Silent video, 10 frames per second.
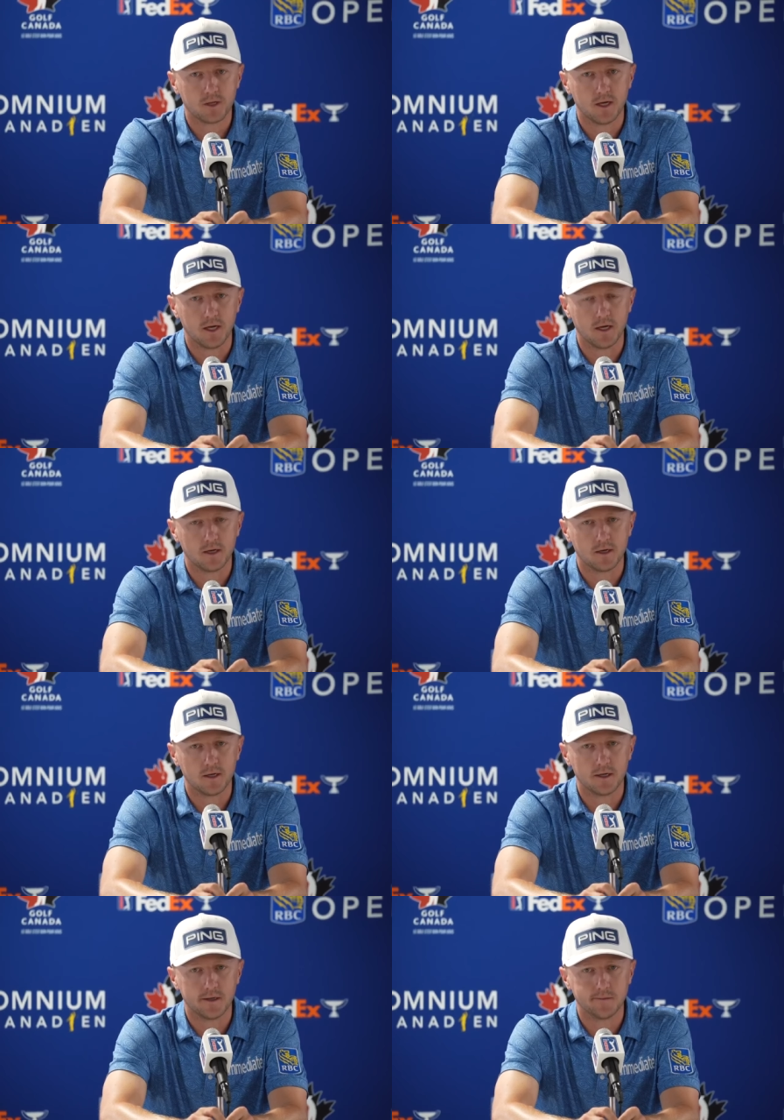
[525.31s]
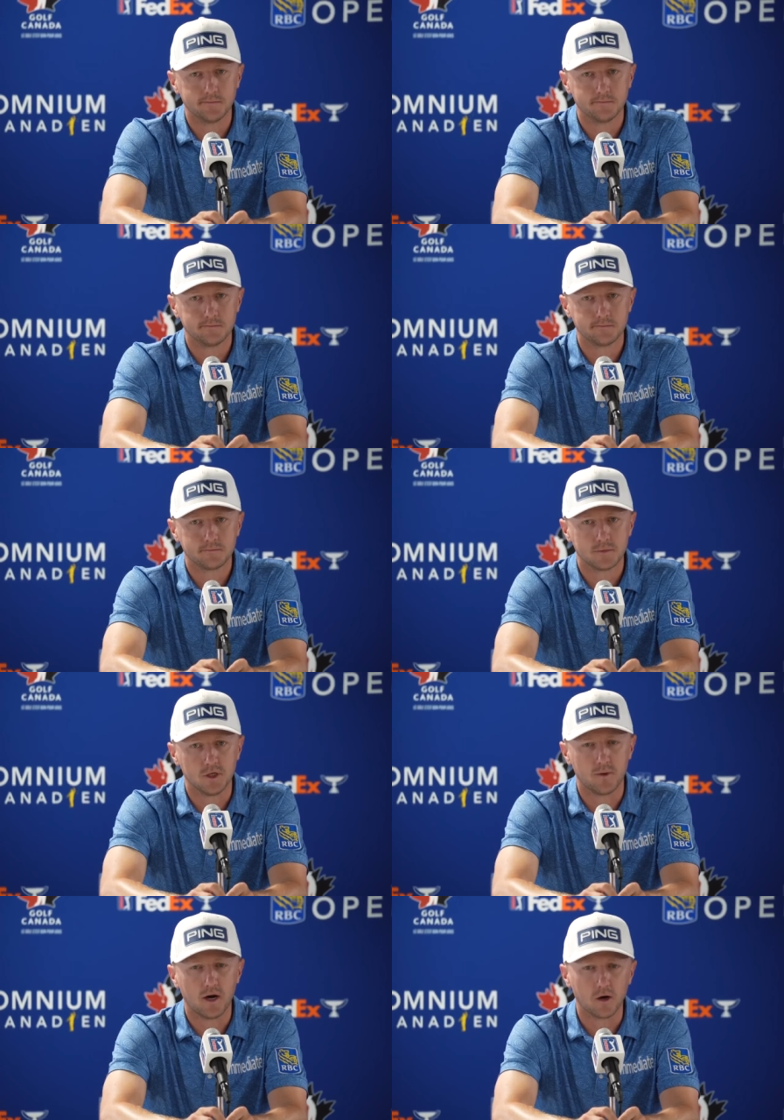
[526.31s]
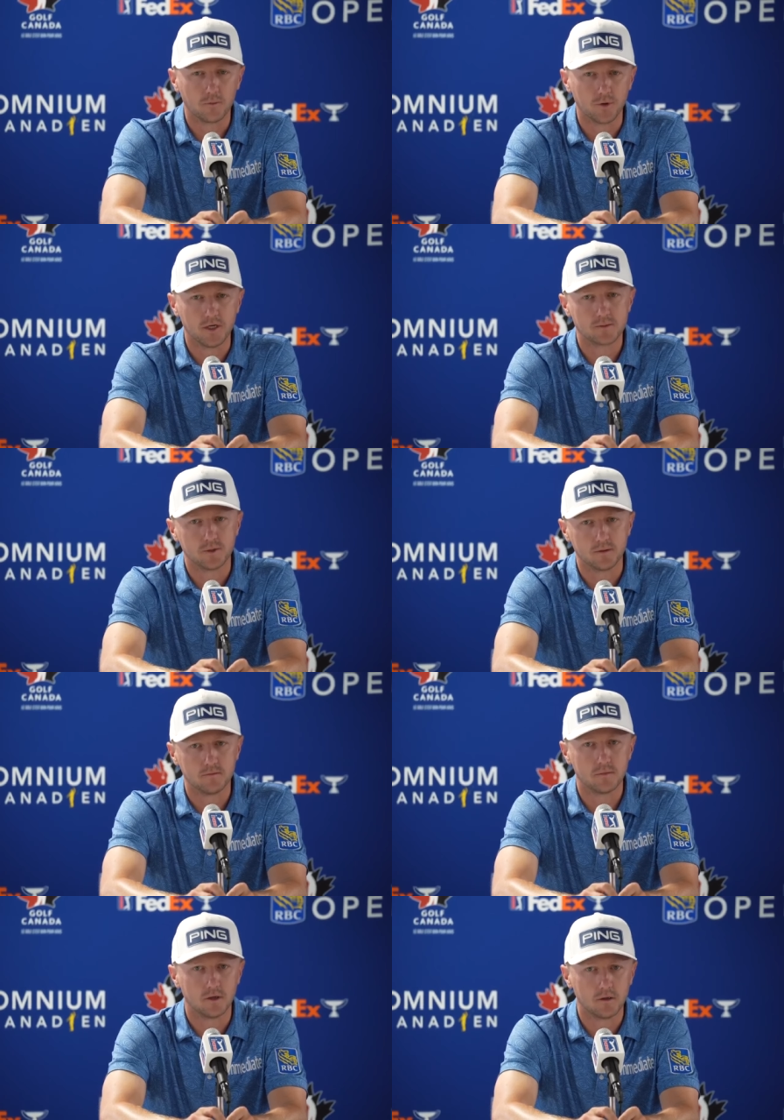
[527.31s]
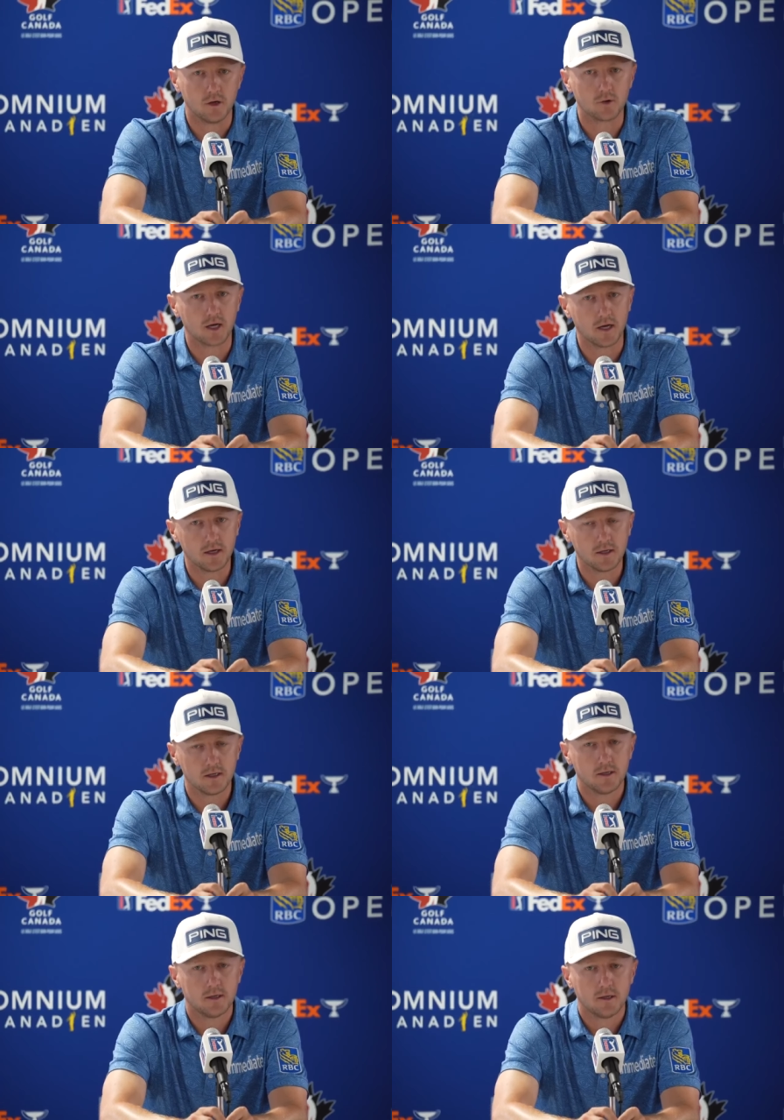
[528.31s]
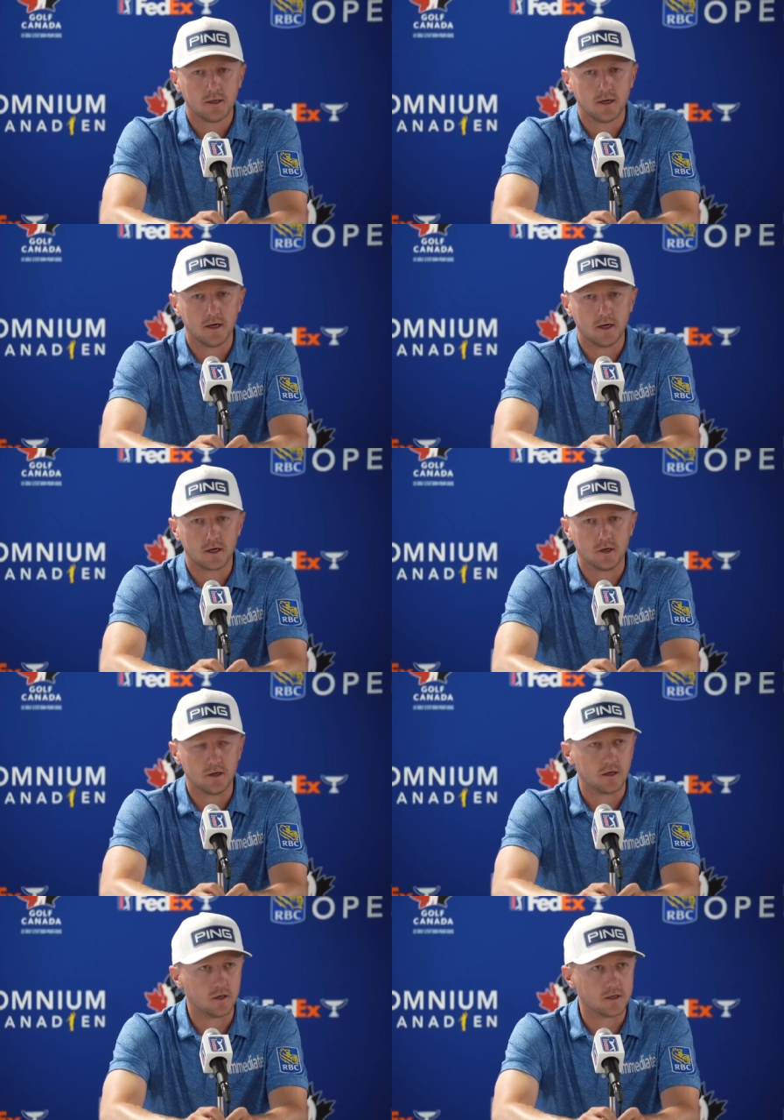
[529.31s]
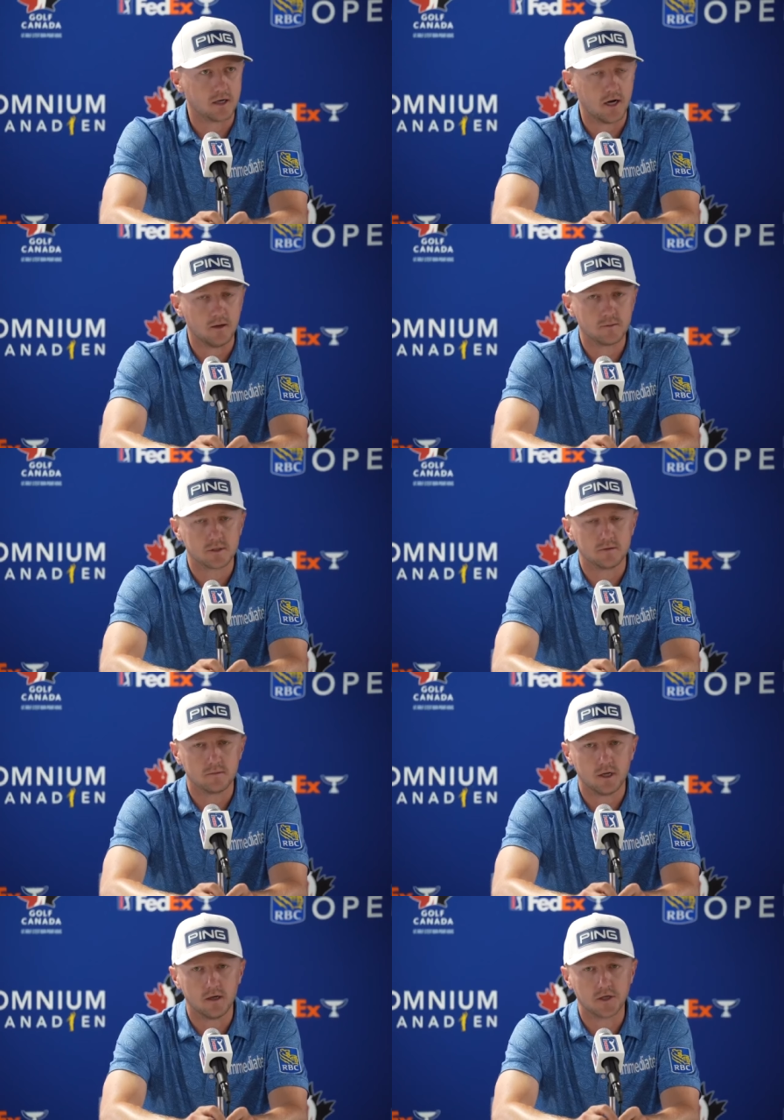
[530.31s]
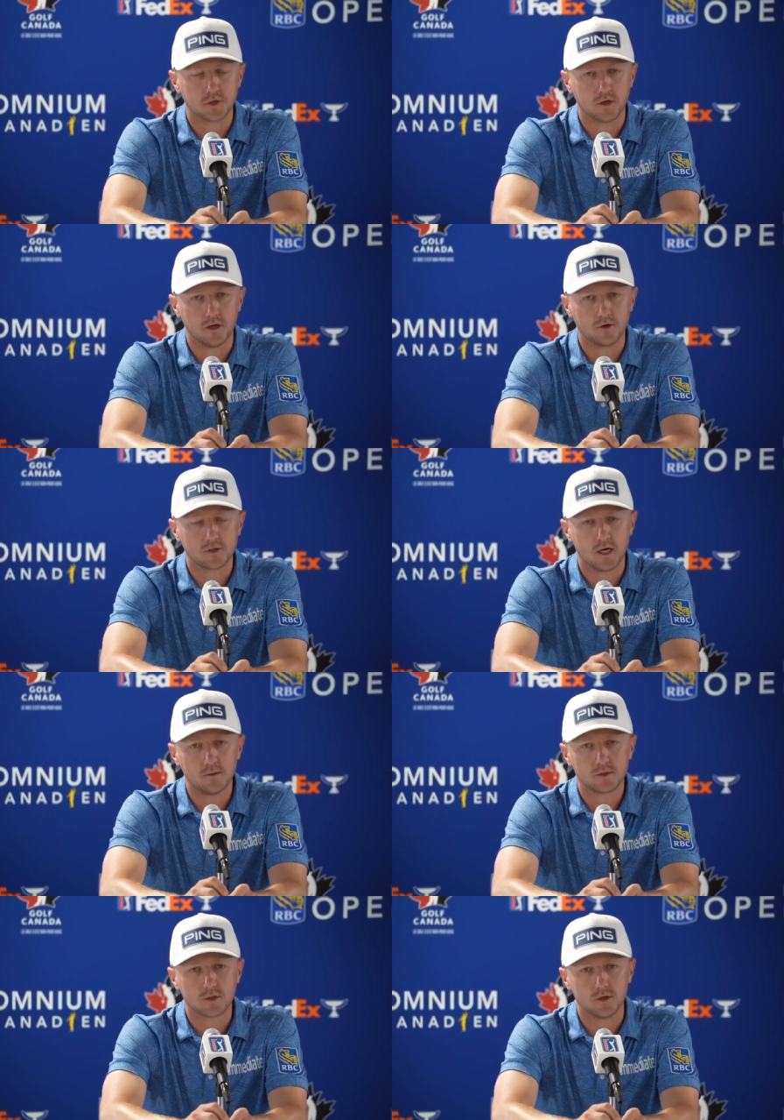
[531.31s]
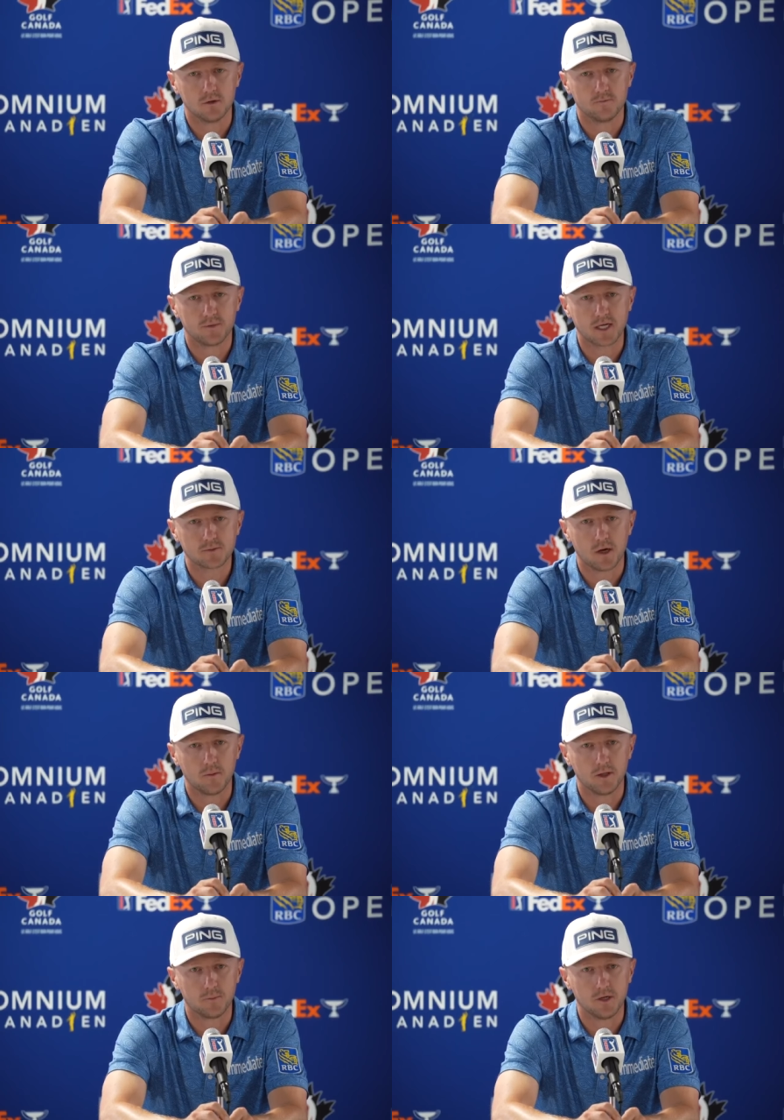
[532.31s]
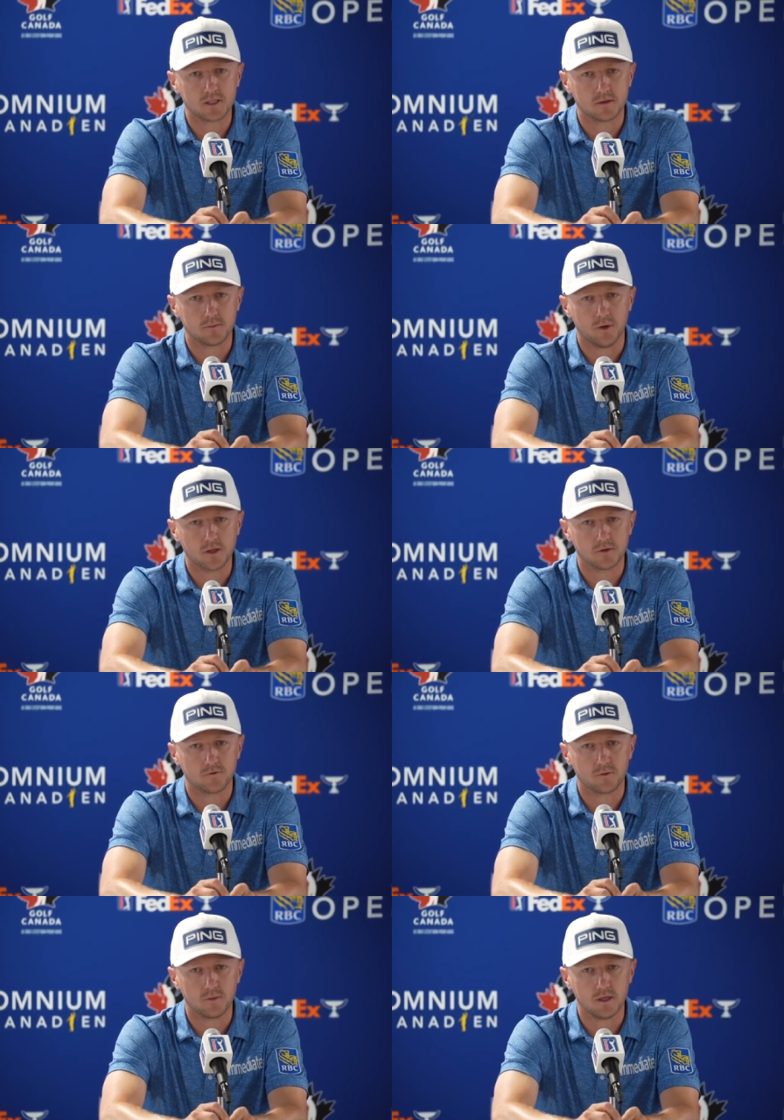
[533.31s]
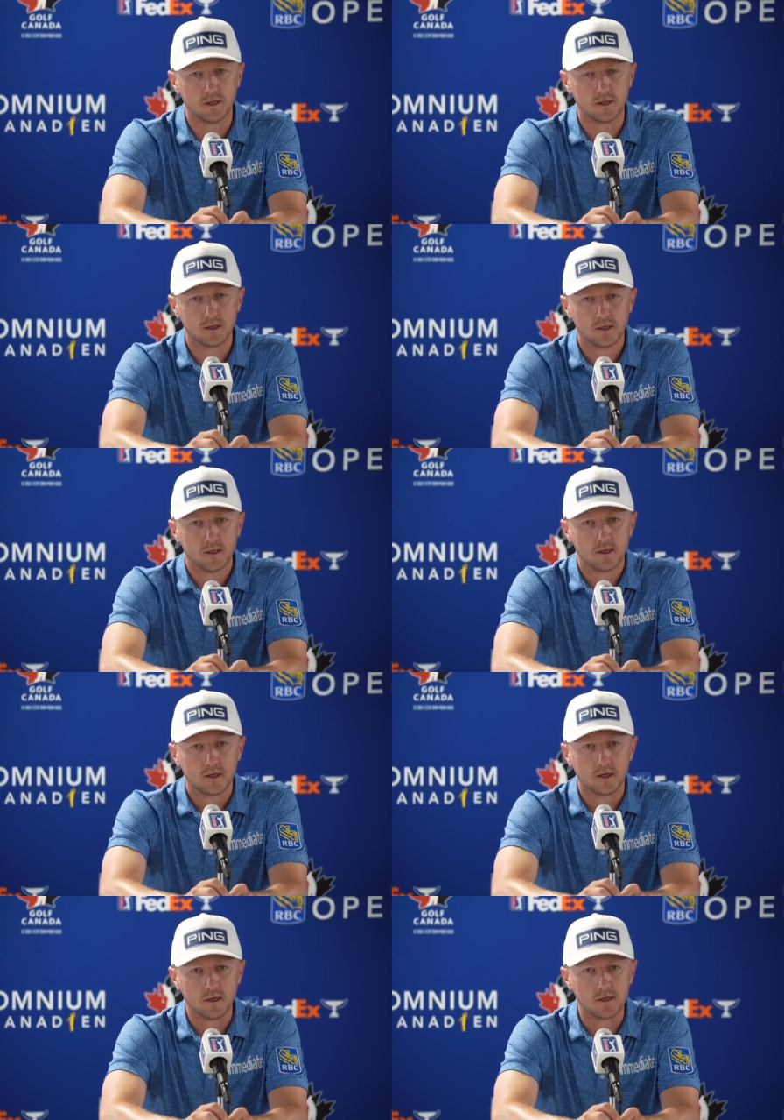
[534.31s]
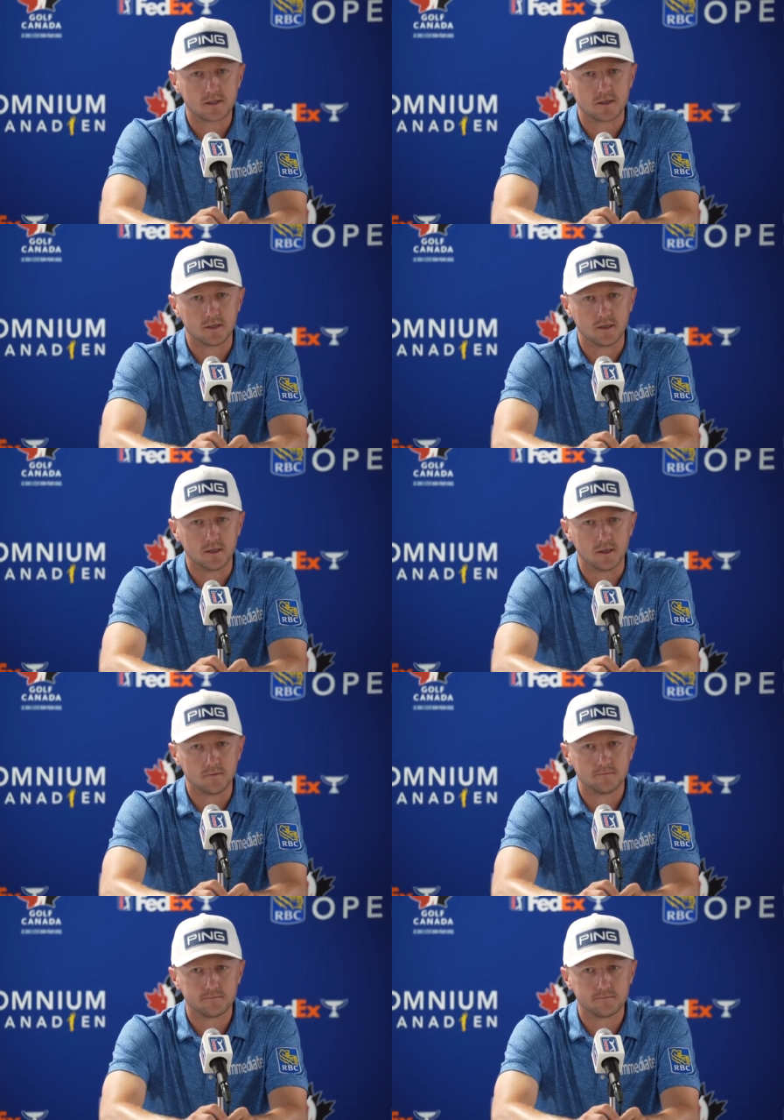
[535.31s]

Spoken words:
And, my iron play has been okay, good at times and not so good at other times. So that's probably the piece of the puzzle for me that needs to,